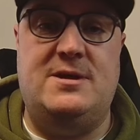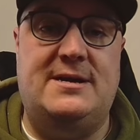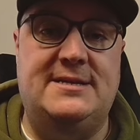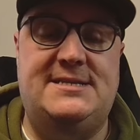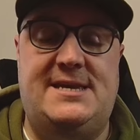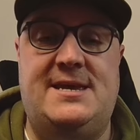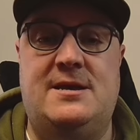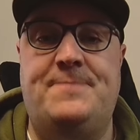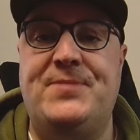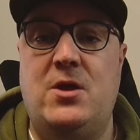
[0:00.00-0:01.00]
you guys
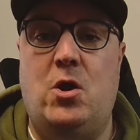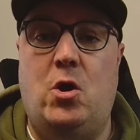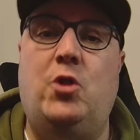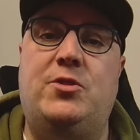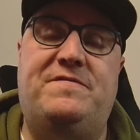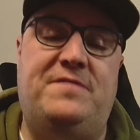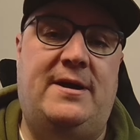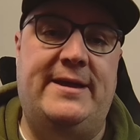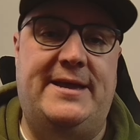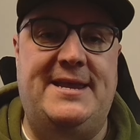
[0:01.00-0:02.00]
here on the
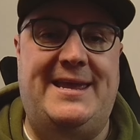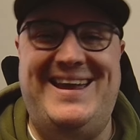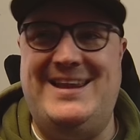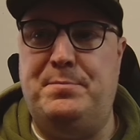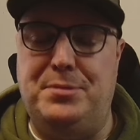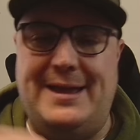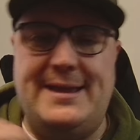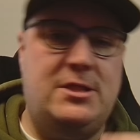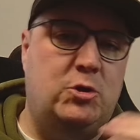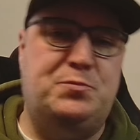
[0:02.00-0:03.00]
fly, and again
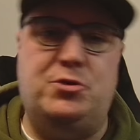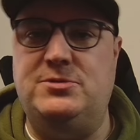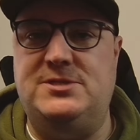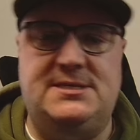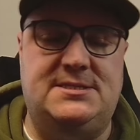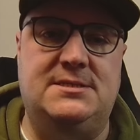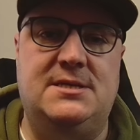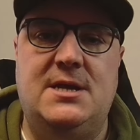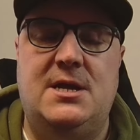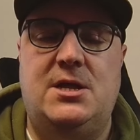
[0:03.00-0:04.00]
applying those processes